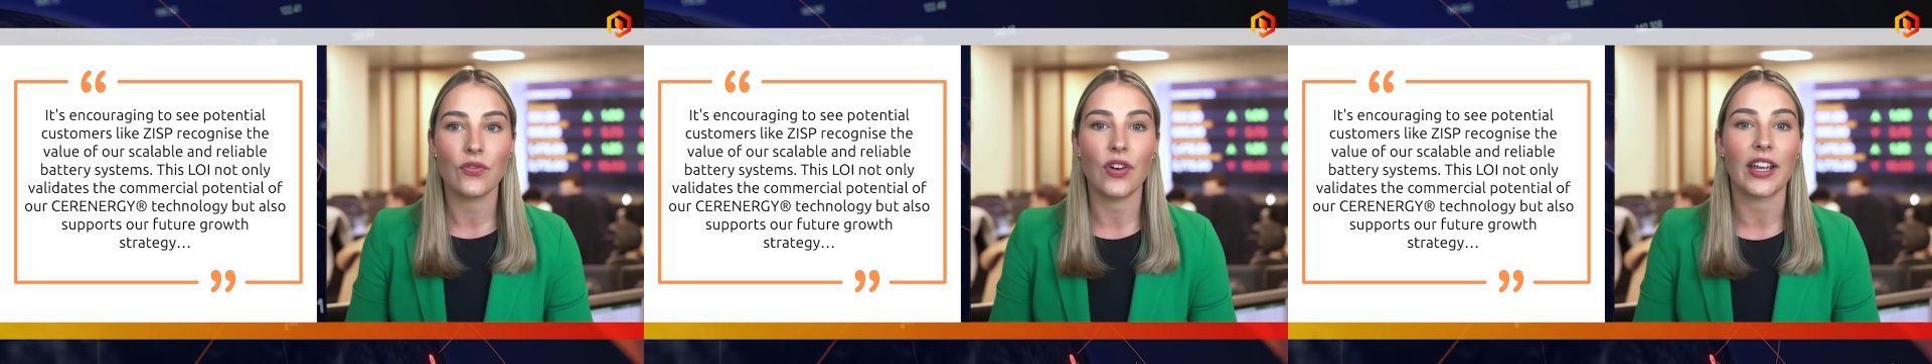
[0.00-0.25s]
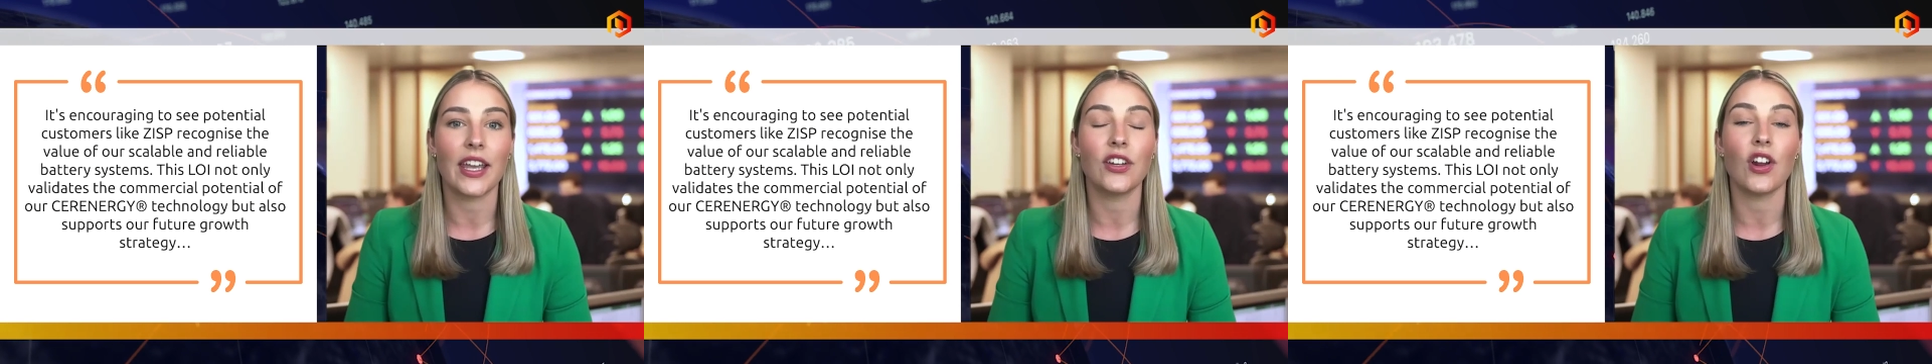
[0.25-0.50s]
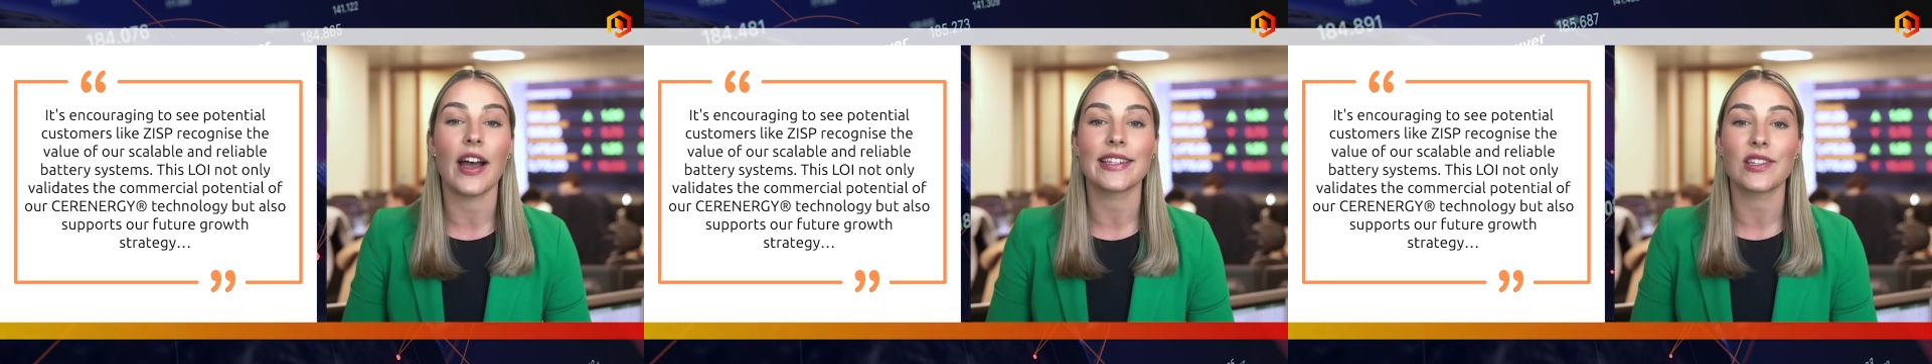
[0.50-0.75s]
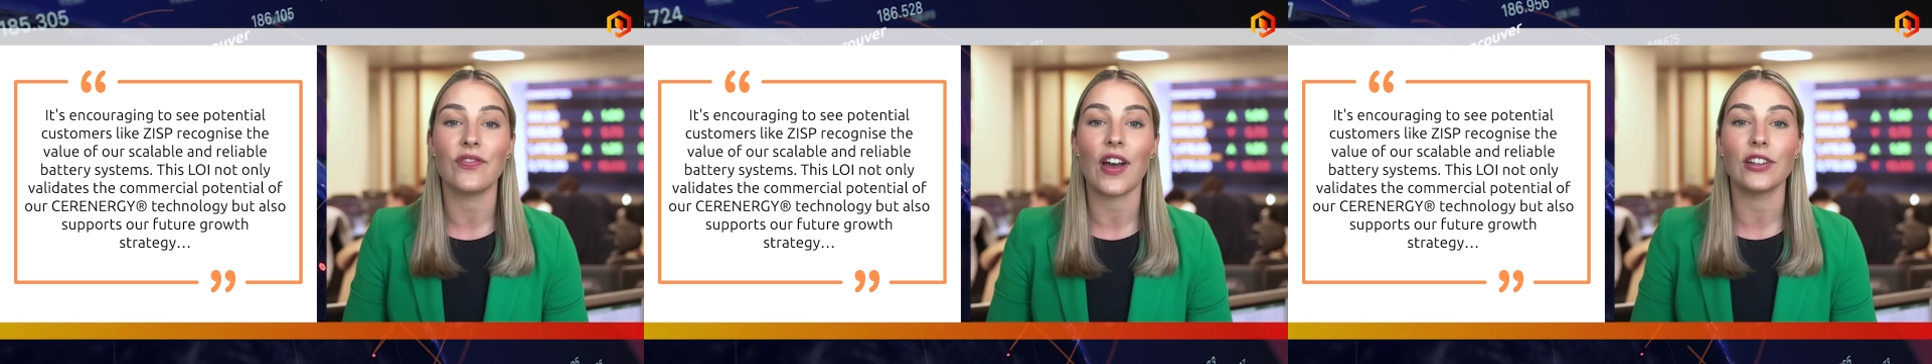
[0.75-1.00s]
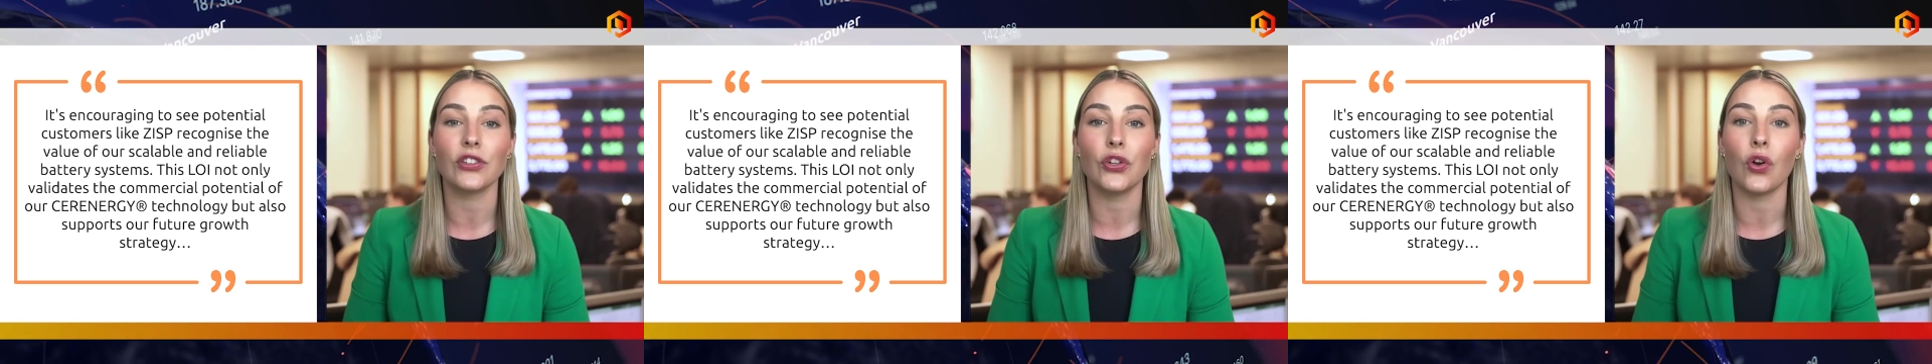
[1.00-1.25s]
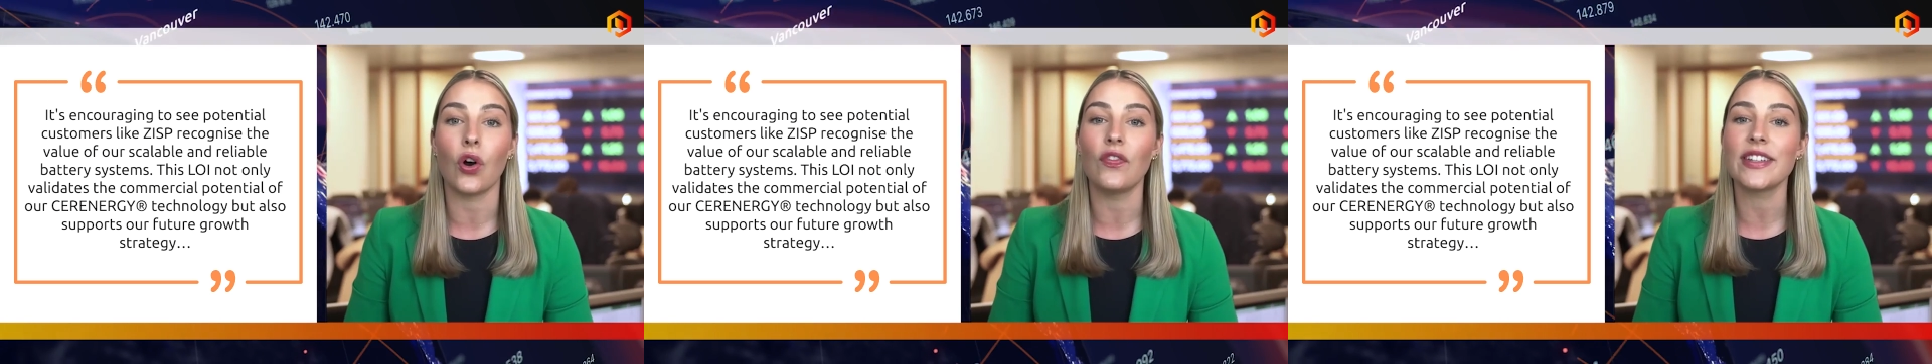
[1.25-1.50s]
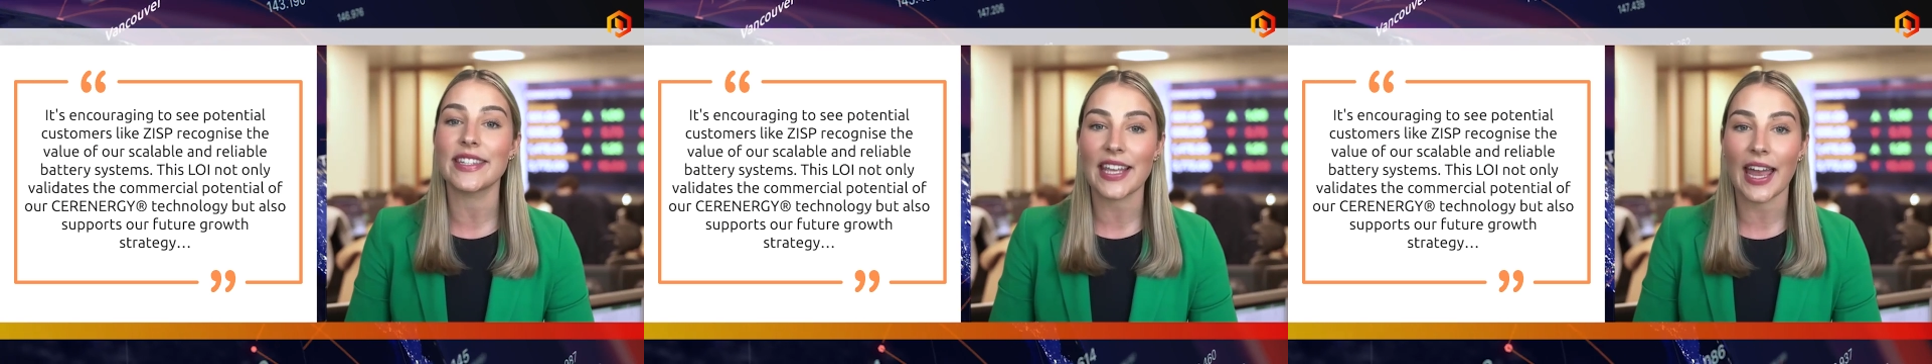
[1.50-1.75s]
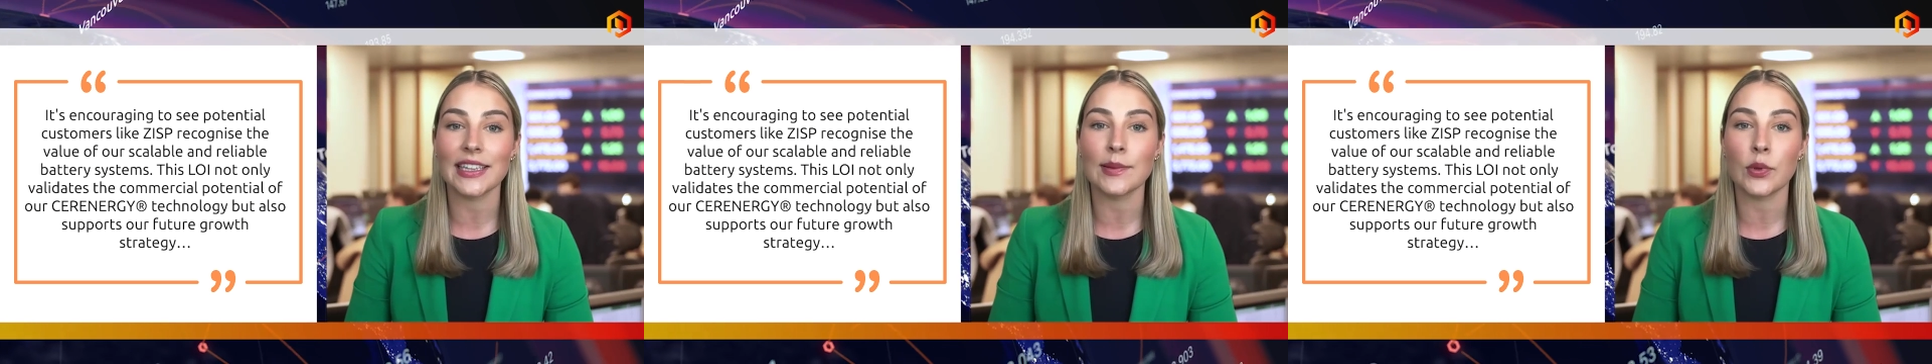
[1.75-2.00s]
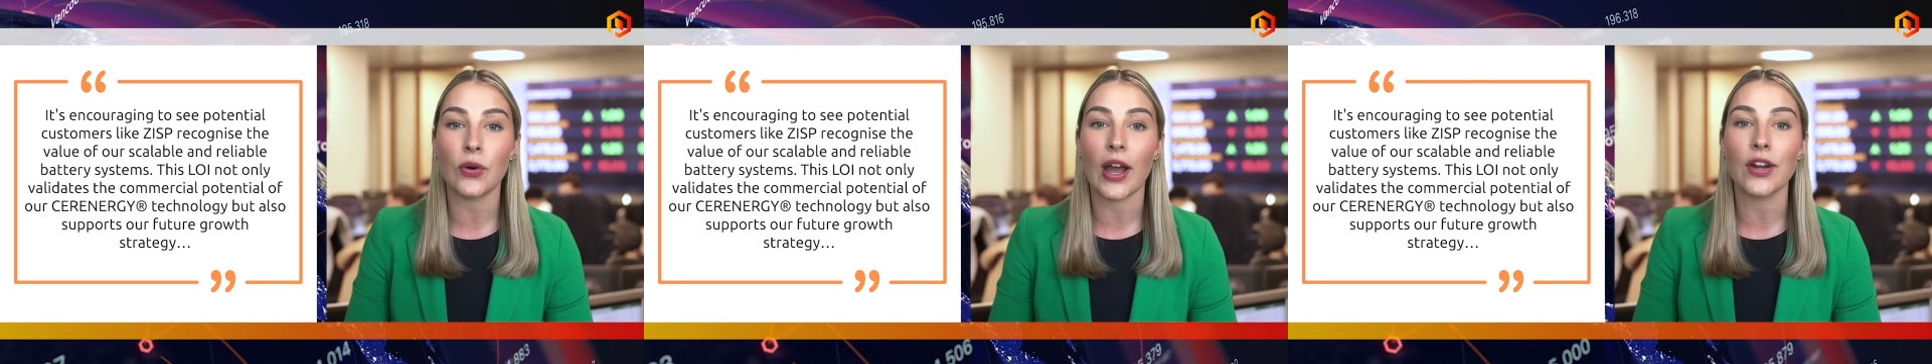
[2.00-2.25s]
recognize the value of its scalable